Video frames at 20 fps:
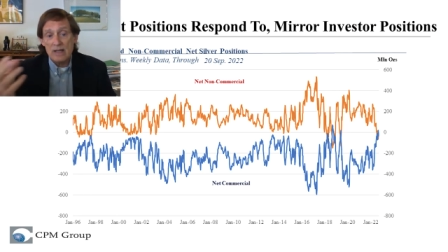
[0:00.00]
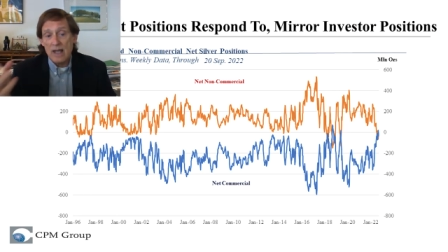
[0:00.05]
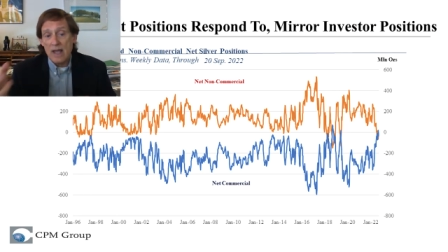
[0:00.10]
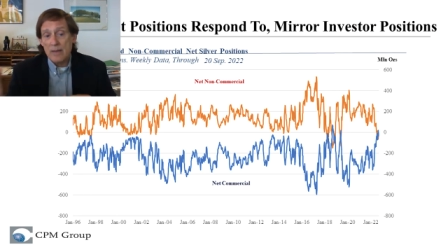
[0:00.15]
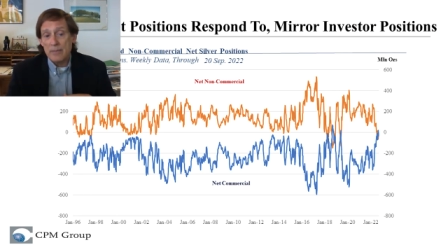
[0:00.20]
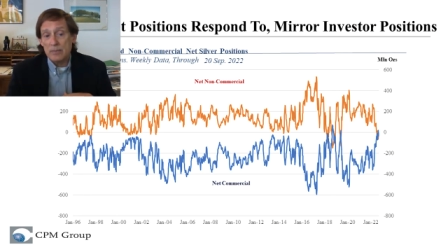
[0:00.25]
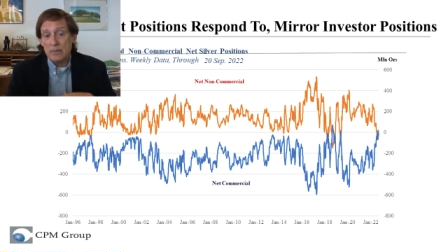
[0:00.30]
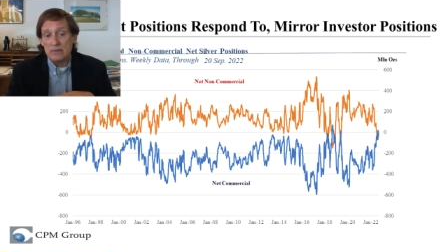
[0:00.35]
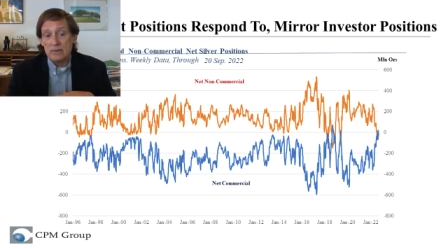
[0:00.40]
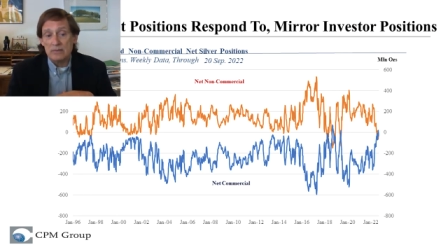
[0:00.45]

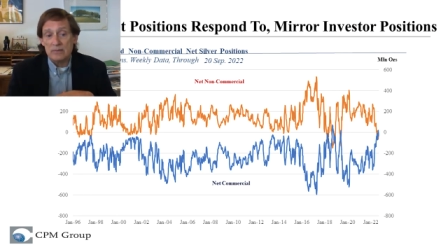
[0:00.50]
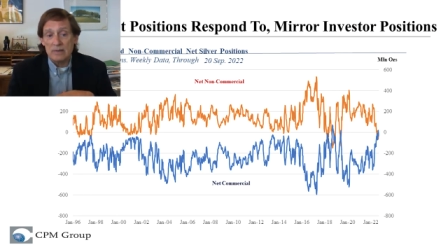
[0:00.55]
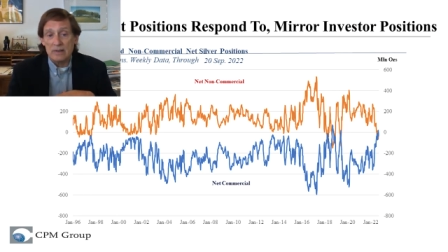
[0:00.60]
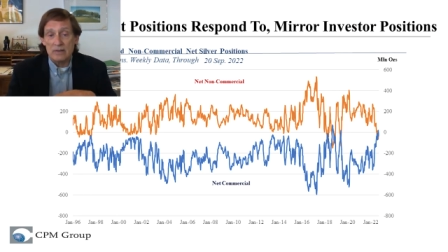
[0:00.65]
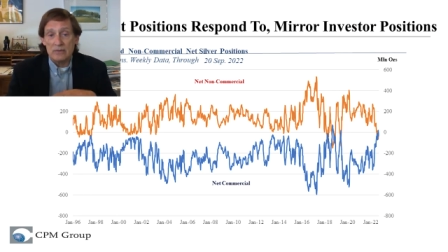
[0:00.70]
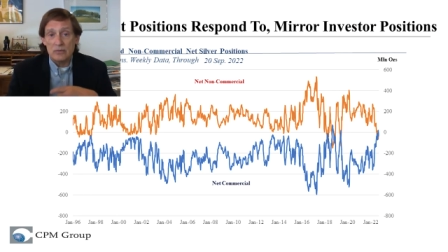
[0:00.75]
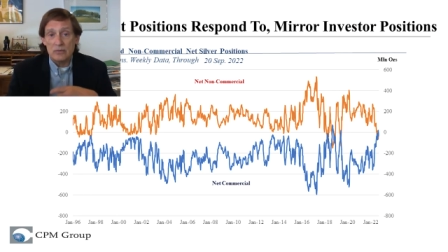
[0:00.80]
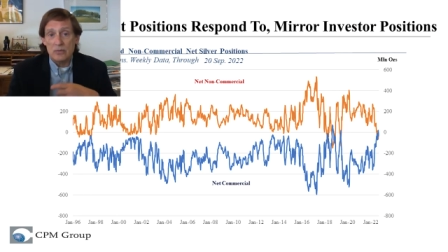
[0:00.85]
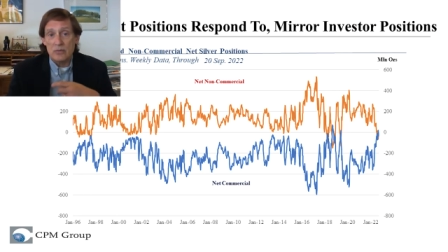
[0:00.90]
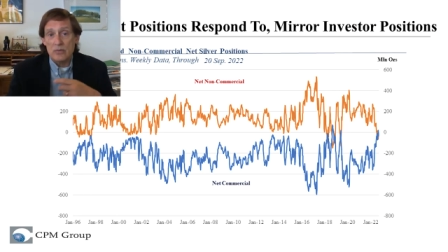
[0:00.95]
happened
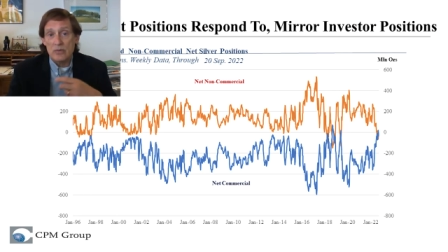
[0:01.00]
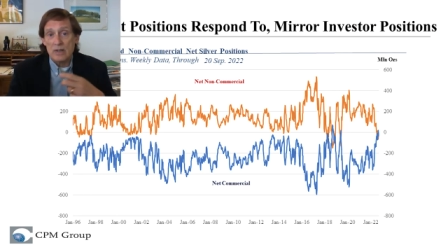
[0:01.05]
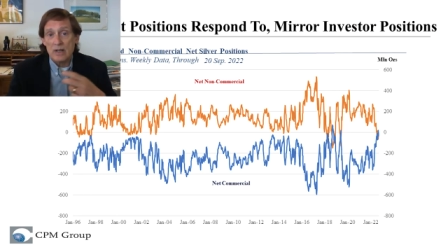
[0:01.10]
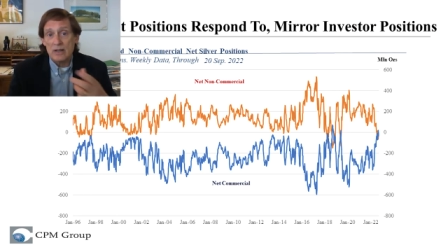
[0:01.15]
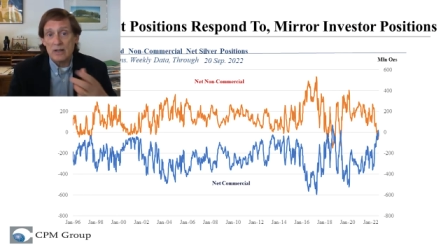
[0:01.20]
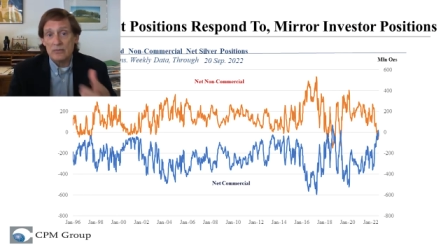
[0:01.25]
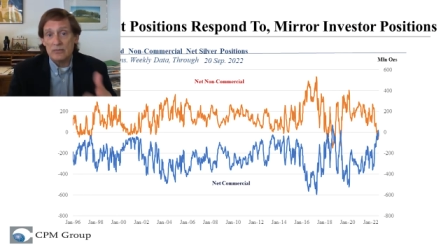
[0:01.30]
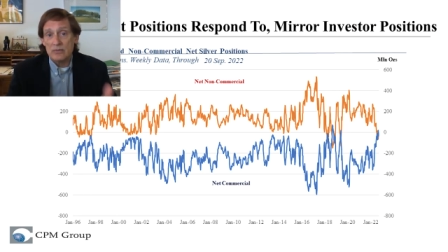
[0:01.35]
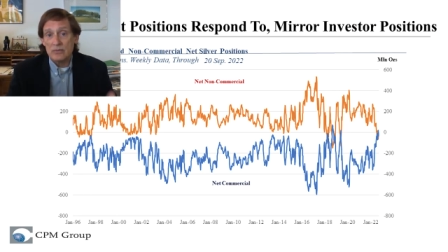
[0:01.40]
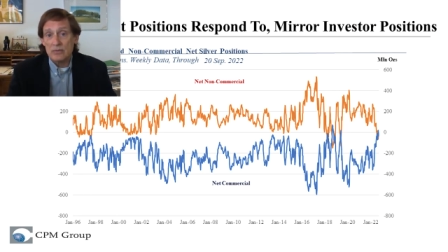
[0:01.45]
around two
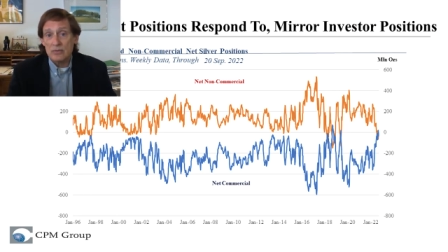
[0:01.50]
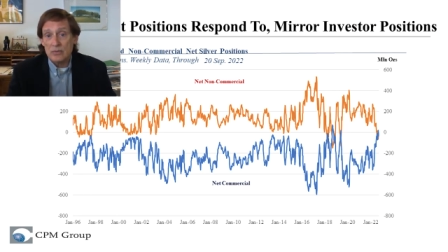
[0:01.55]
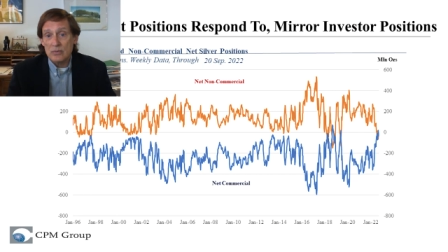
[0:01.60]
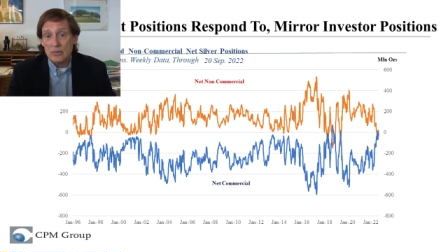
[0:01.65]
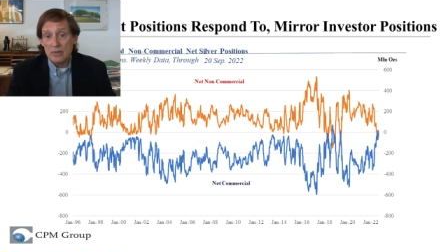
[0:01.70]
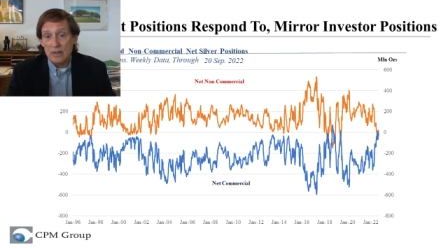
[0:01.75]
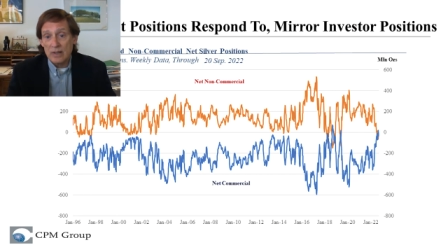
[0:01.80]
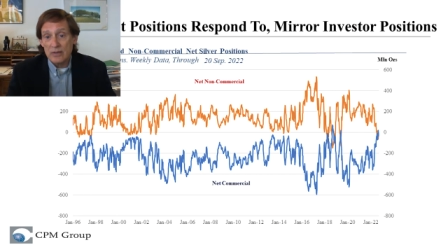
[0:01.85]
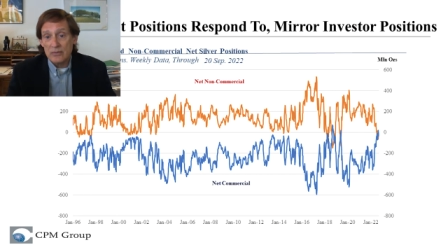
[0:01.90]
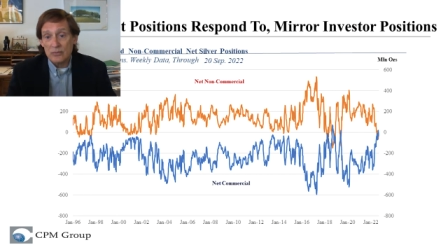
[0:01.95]
thousand, two
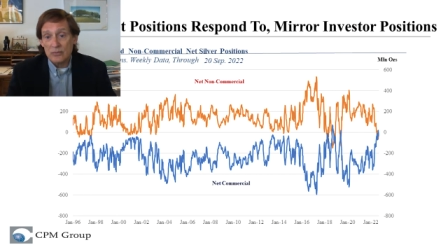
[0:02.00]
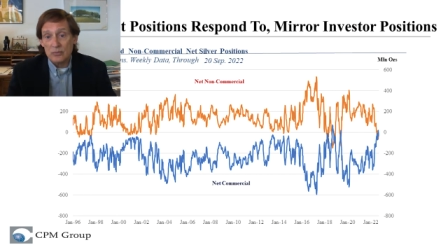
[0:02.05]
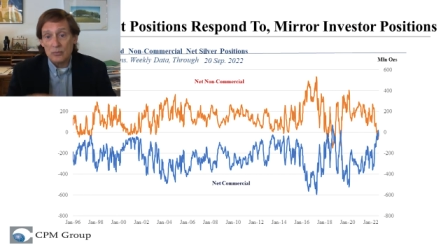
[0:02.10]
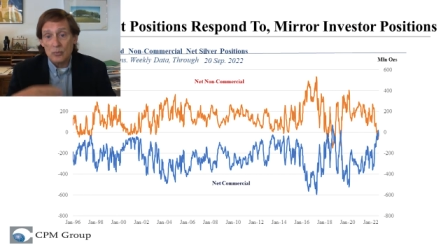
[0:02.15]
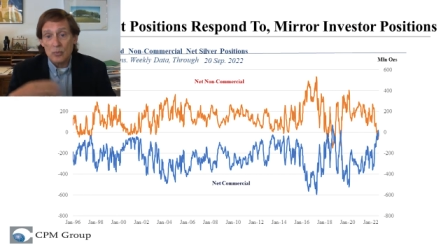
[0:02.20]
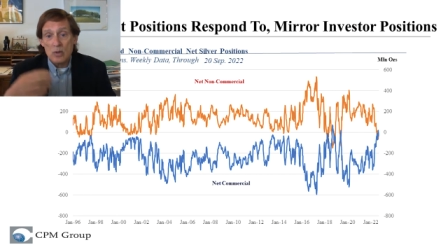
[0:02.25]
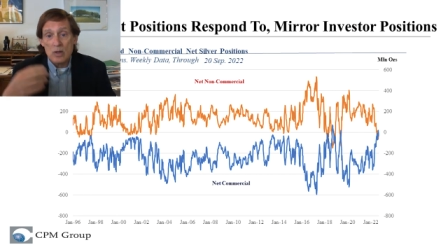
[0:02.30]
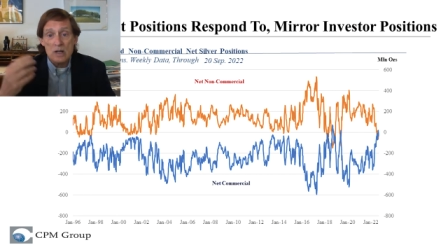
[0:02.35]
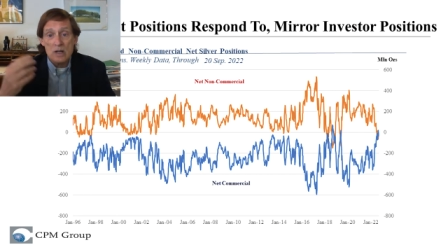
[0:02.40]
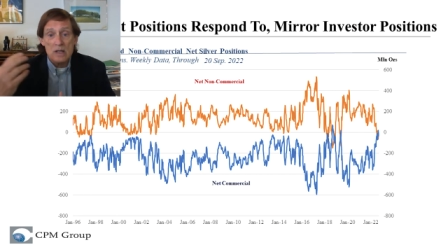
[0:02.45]
thousand
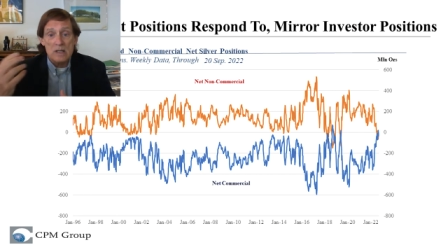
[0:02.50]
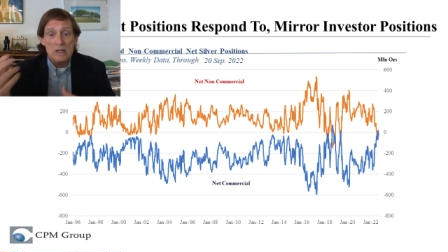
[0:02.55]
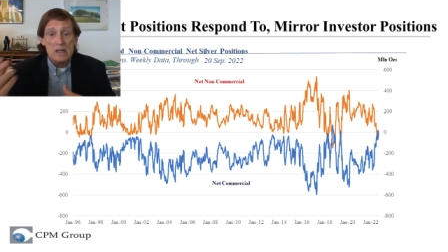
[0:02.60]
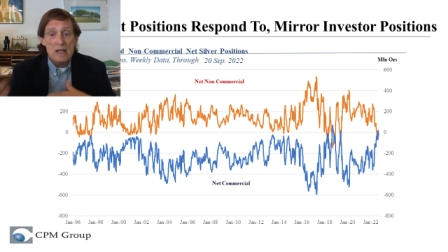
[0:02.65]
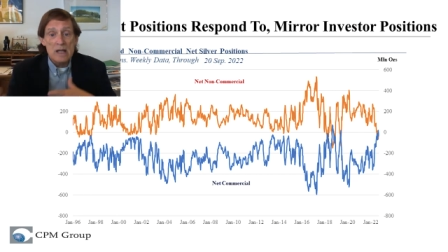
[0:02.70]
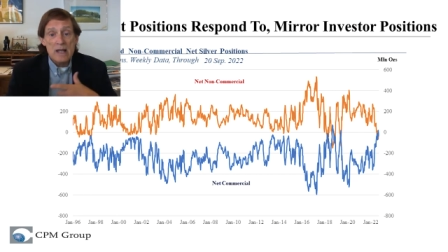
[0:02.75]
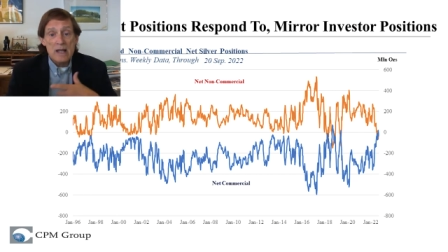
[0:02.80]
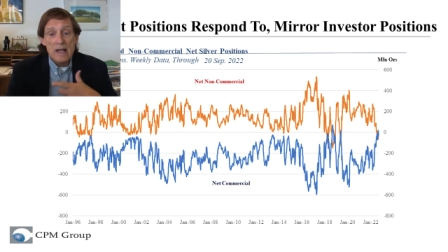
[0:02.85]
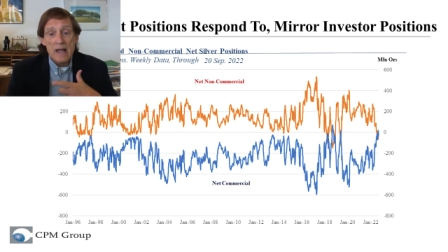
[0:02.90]
one,